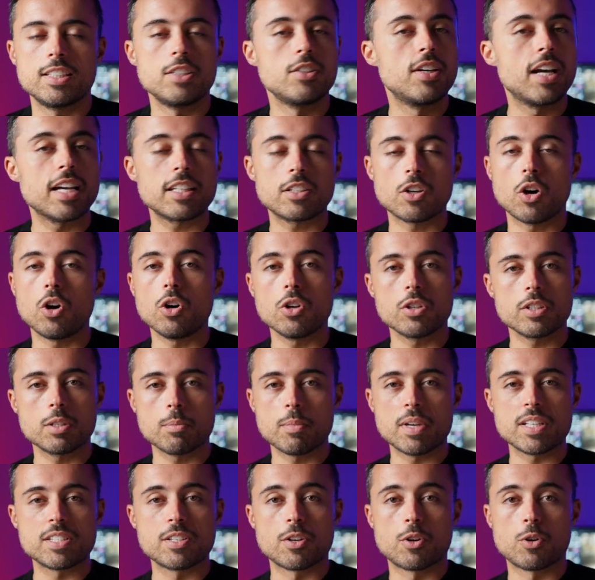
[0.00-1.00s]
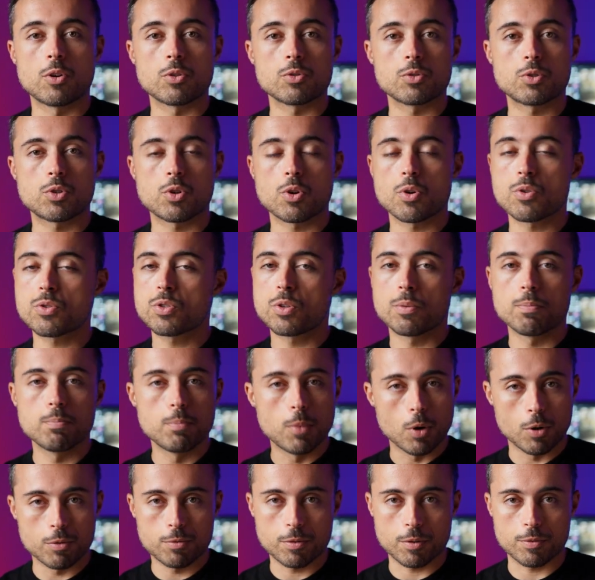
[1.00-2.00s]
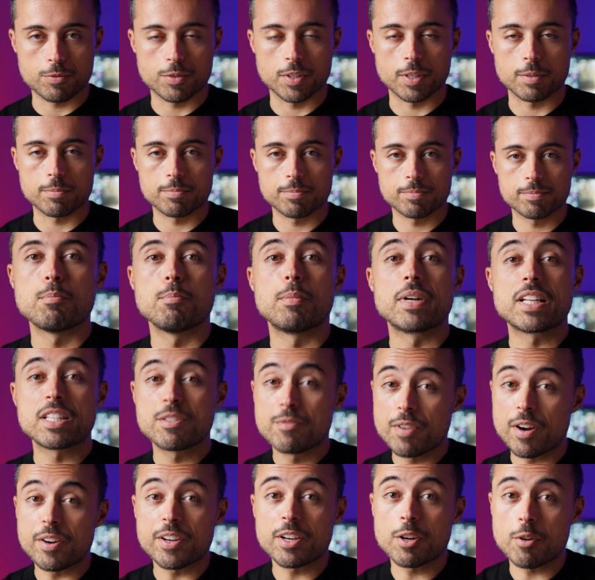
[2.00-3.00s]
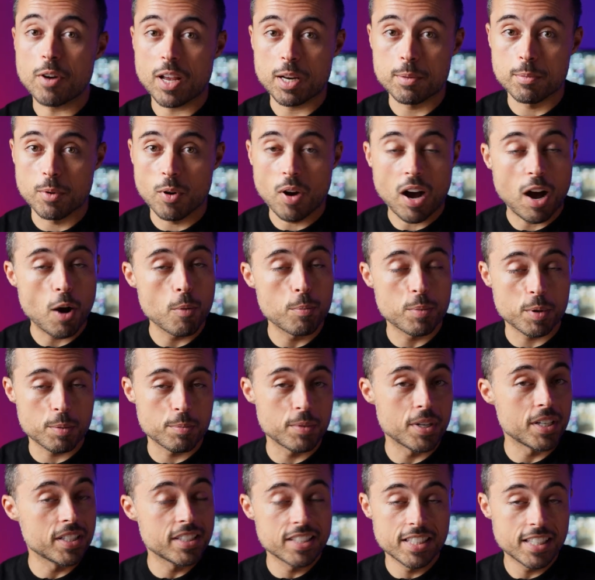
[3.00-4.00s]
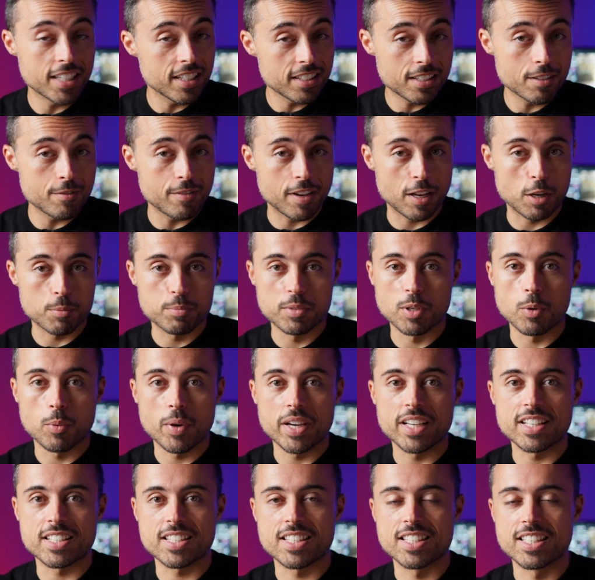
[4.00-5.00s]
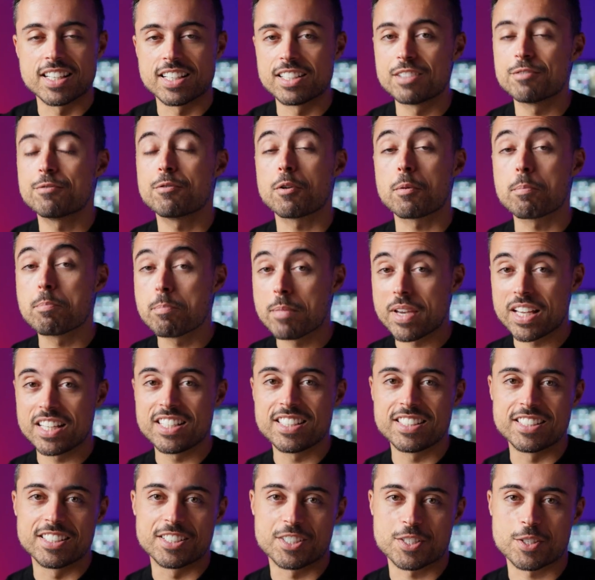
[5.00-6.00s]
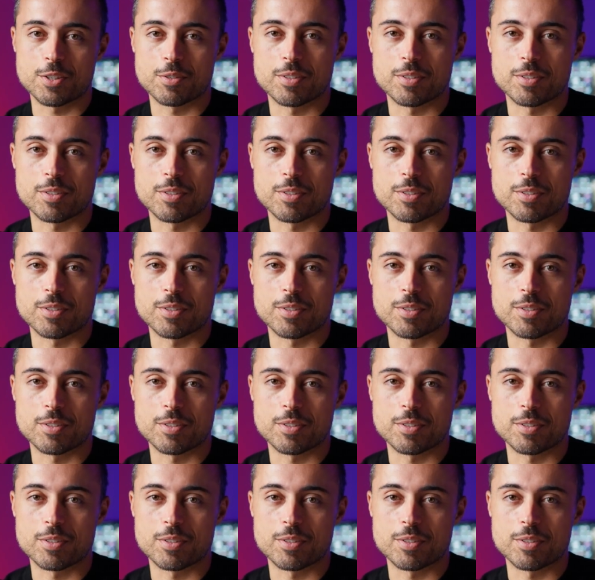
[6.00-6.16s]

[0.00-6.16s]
You get all of the basic controls on both of them. But it's very incredible how Premiere didn't develop the way it's done for many years